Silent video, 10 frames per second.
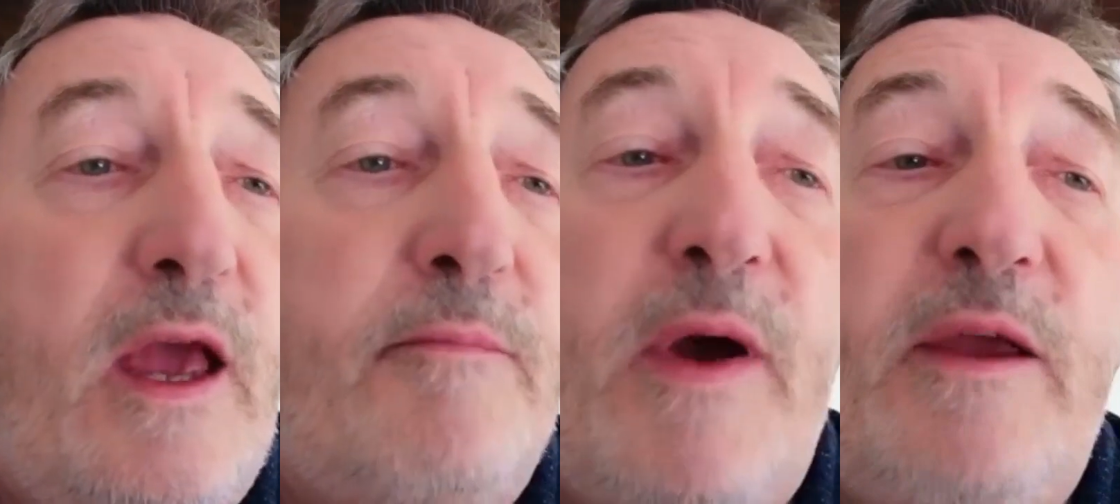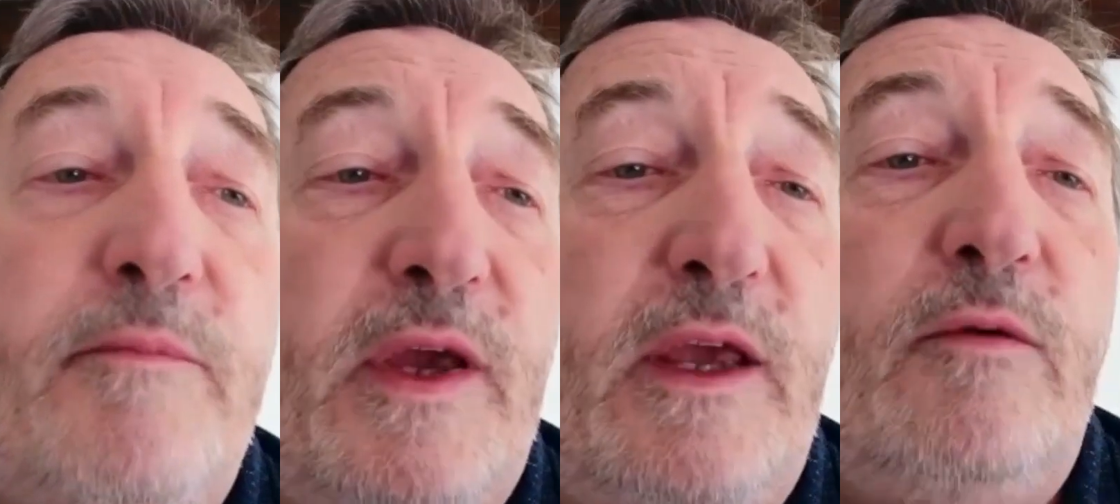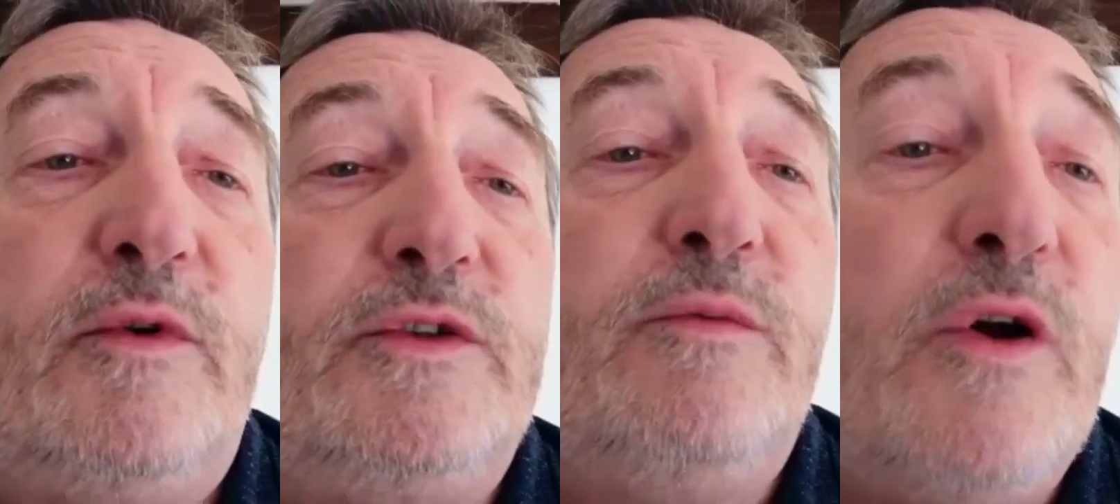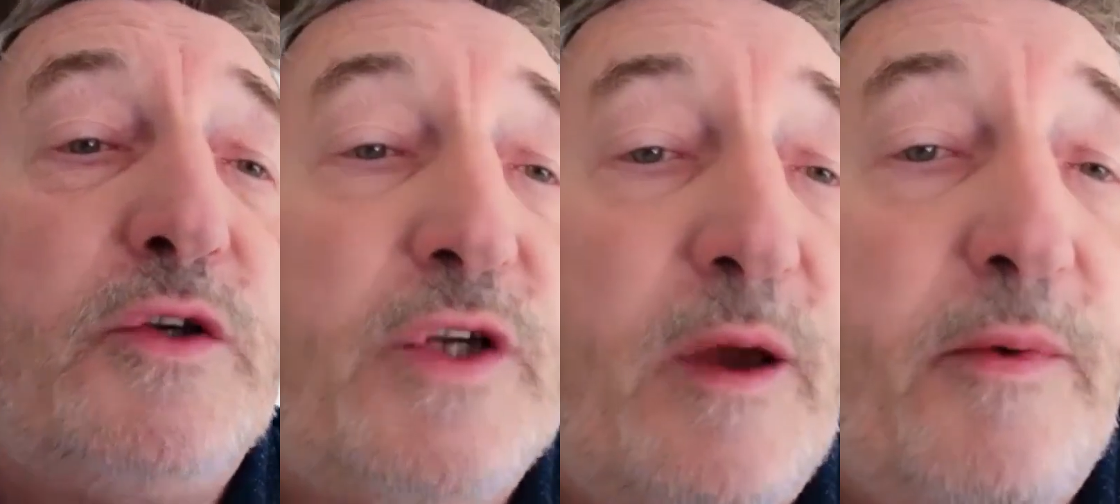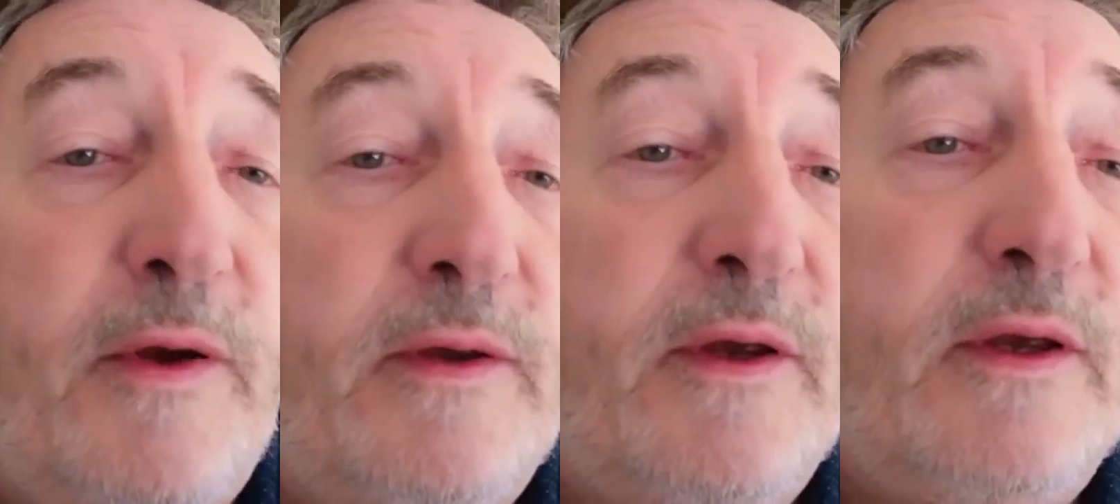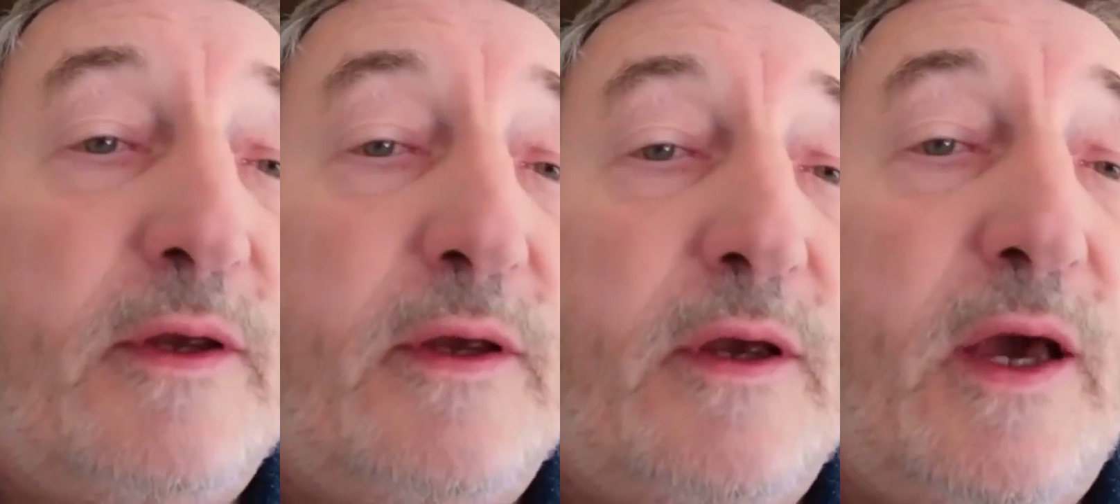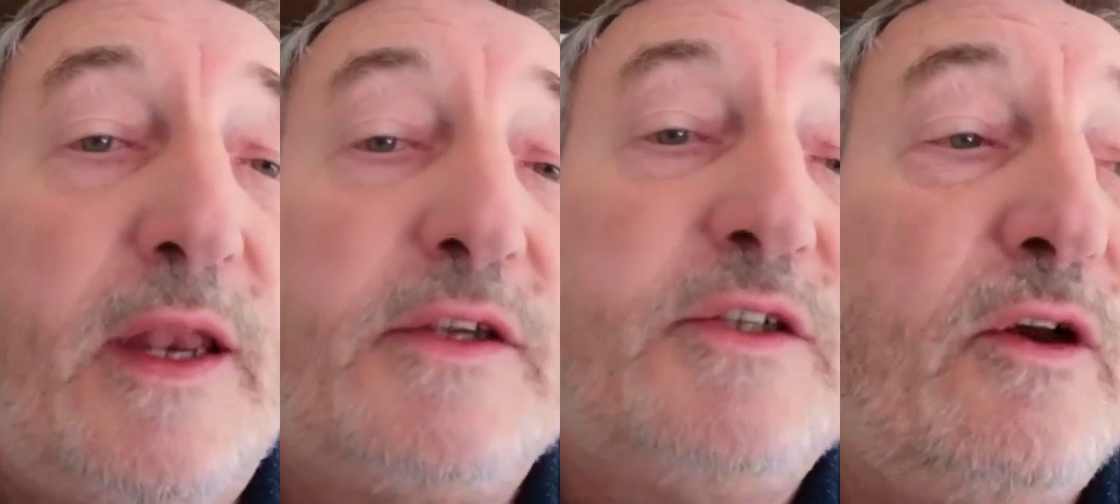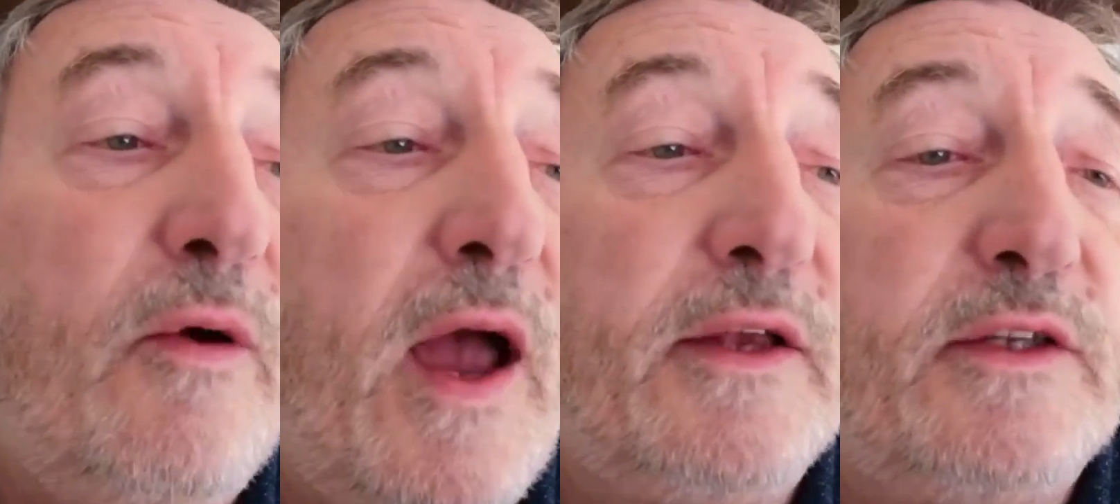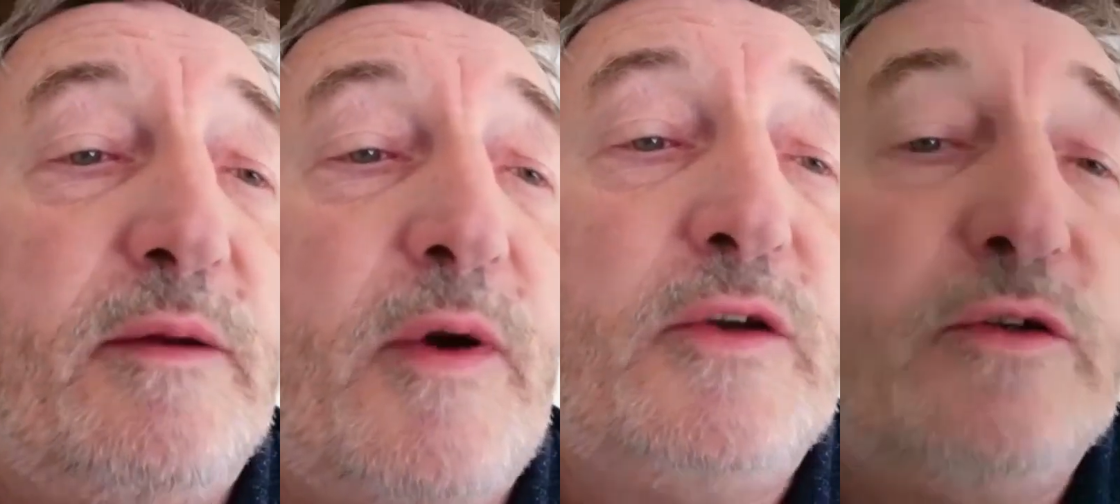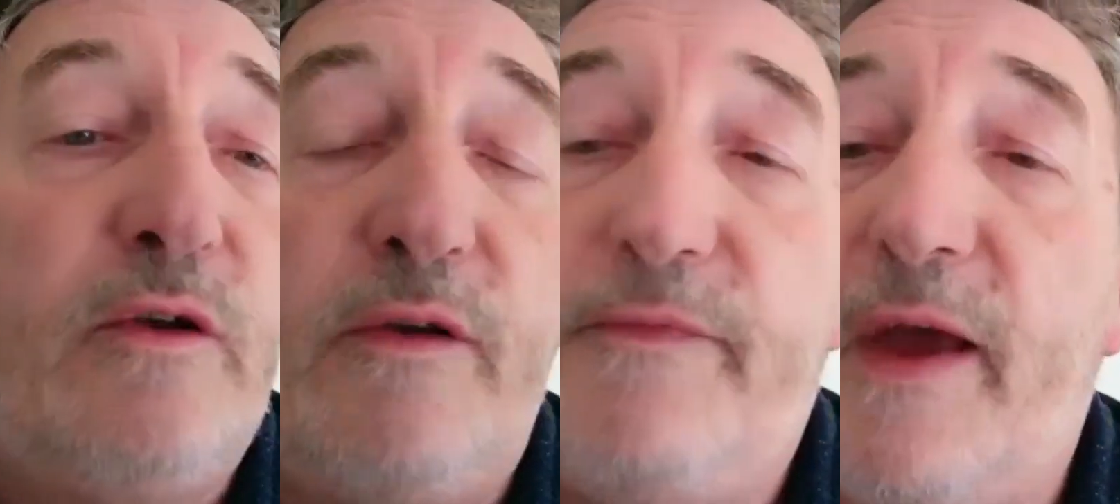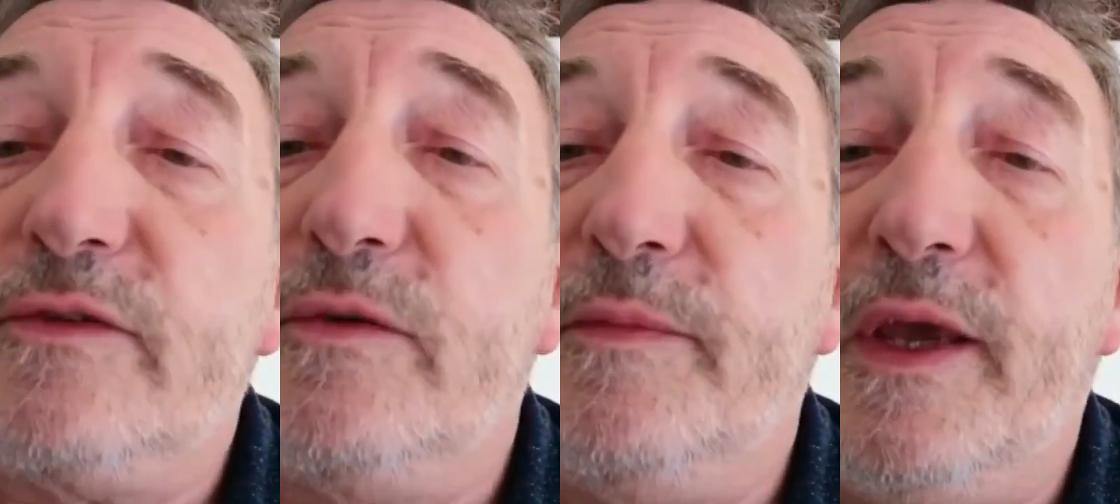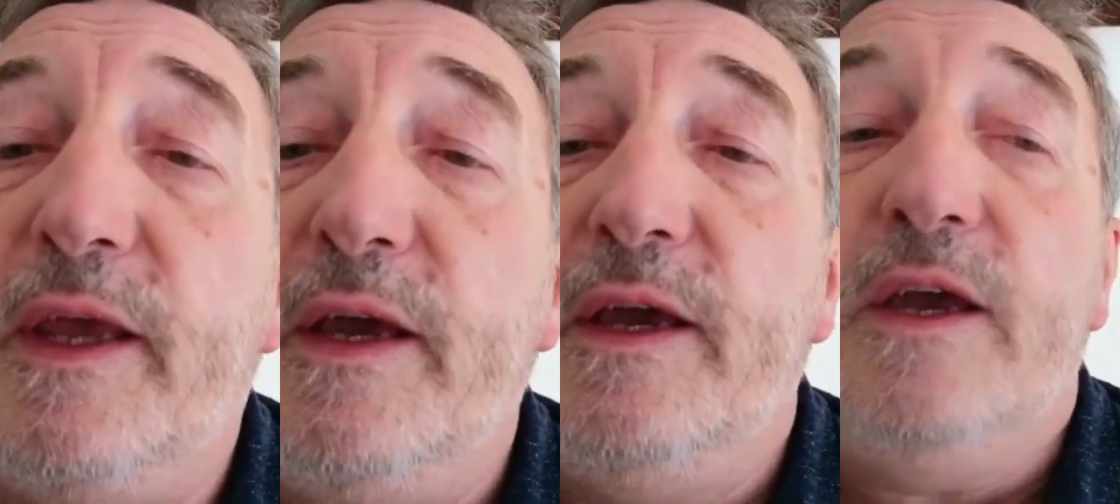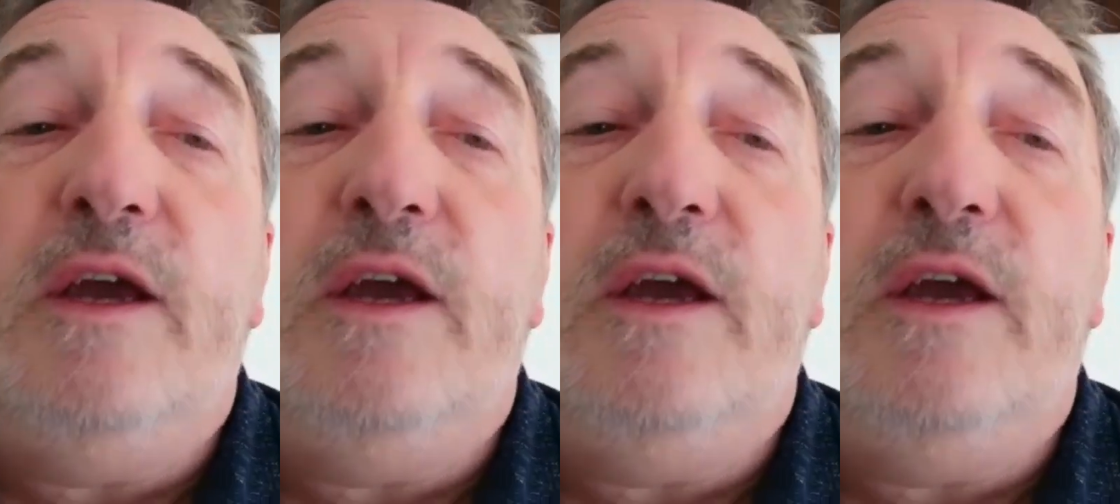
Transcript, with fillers: It made me want to worship, and it still has an emotional effect on me